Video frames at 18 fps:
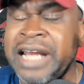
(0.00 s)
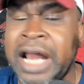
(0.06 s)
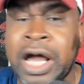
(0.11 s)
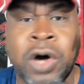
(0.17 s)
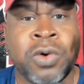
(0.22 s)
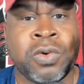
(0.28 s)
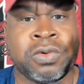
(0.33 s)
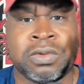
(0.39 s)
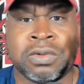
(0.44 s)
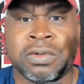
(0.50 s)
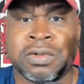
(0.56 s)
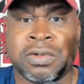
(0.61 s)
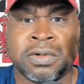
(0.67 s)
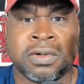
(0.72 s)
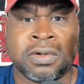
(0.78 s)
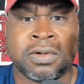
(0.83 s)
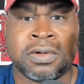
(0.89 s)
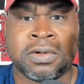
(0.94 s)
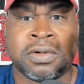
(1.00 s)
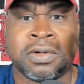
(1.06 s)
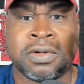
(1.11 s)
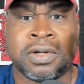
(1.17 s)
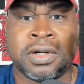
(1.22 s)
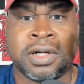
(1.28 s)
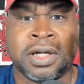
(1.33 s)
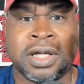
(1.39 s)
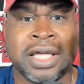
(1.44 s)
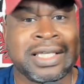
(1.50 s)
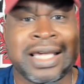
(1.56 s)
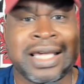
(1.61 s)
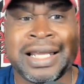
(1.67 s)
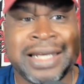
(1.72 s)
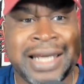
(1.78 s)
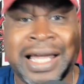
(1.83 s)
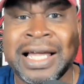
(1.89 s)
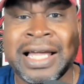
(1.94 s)
on. It's
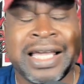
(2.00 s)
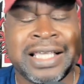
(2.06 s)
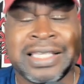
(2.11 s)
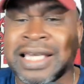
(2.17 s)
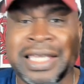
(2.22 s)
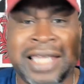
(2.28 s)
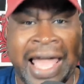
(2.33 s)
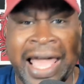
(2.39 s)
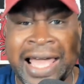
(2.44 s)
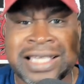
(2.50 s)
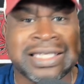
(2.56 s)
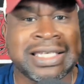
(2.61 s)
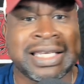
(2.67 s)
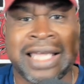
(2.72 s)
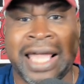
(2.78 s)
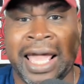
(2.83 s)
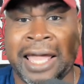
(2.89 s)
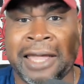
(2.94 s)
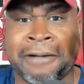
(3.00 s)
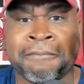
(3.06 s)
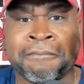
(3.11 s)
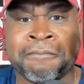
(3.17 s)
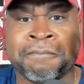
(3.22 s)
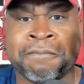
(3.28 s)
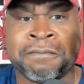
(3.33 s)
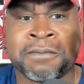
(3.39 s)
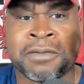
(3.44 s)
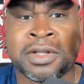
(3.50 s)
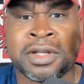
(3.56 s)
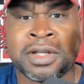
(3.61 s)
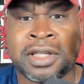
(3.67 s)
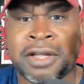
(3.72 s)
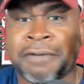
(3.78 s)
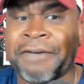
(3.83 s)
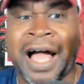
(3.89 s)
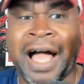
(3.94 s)
getting it's getting nasty today.
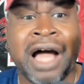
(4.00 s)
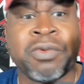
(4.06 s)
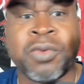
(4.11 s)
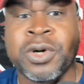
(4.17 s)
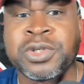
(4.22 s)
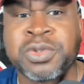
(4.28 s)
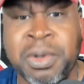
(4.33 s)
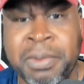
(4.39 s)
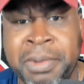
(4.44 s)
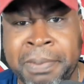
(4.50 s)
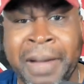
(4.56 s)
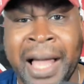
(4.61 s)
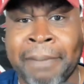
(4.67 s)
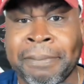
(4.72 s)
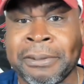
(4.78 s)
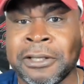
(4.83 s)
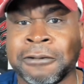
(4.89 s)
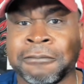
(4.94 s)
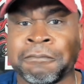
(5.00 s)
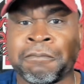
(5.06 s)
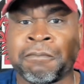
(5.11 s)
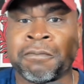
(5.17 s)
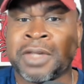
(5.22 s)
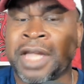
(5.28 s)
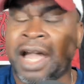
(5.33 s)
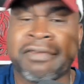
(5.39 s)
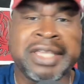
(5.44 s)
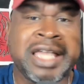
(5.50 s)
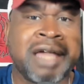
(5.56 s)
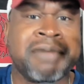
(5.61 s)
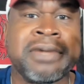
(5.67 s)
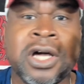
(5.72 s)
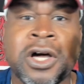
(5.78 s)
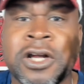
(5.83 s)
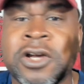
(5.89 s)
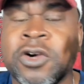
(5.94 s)
The fireworks will be popping. Everything
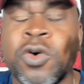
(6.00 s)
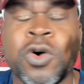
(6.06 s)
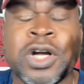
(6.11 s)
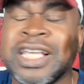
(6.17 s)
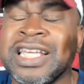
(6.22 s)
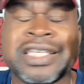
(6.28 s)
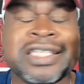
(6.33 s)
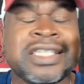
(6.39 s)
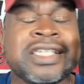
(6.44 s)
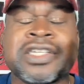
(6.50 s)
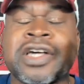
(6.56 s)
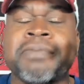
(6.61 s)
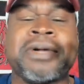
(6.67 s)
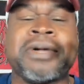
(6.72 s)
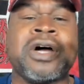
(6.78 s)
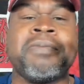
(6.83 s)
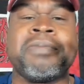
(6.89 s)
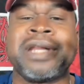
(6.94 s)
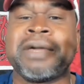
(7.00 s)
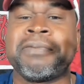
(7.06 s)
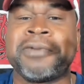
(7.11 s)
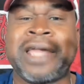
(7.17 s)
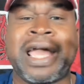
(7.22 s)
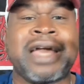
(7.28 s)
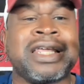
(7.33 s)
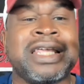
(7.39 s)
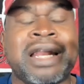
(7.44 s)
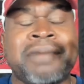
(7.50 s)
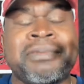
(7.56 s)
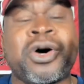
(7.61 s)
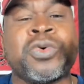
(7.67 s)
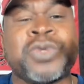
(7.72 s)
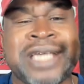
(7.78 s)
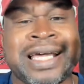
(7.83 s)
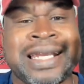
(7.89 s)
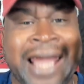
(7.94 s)
be gonna go. It's just gonna be unbelievable day. And then I'm gonna
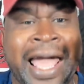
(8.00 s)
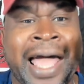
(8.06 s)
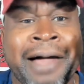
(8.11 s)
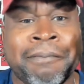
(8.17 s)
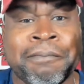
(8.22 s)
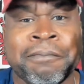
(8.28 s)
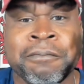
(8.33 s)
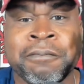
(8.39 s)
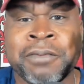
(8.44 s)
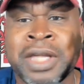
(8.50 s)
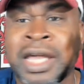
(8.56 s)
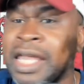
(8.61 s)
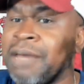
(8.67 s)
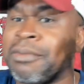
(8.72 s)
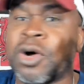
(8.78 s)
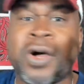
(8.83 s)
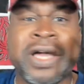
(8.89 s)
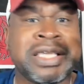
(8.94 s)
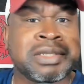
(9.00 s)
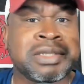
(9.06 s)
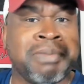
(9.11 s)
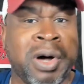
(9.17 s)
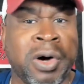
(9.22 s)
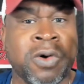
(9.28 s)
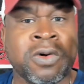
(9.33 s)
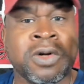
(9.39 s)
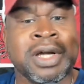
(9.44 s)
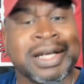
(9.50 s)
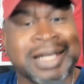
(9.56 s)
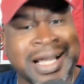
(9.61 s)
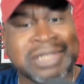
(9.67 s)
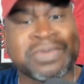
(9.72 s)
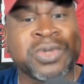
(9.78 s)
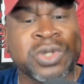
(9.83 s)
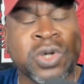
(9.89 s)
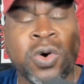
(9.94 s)
take a nap and I'm gonna eat some more.
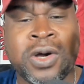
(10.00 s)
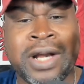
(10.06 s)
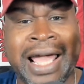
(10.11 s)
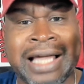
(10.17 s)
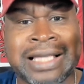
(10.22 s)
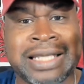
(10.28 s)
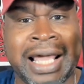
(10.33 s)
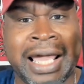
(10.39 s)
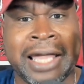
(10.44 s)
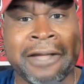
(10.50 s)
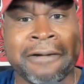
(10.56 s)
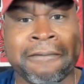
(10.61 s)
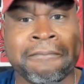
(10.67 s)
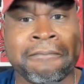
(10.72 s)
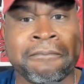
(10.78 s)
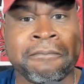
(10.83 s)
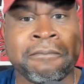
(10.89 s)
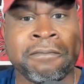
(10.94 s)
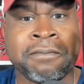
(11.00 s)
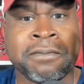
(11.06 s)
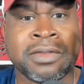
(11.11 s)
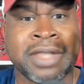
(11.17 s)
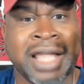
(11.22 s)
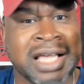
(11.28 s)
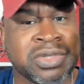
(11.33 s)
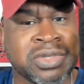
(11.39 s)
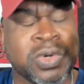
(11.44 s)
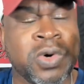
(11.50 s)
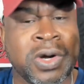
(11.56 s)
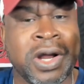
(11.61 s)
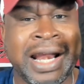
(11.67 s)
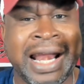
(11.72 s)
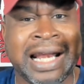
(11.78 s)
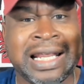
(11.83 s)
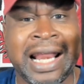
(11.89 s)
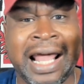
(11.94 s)
That's what's going down today. That's what's
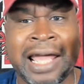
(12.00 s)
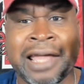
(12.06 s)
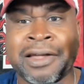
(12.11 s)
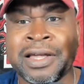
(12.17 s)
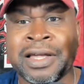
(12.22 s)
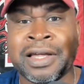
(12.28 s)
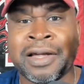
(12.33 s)
going on today.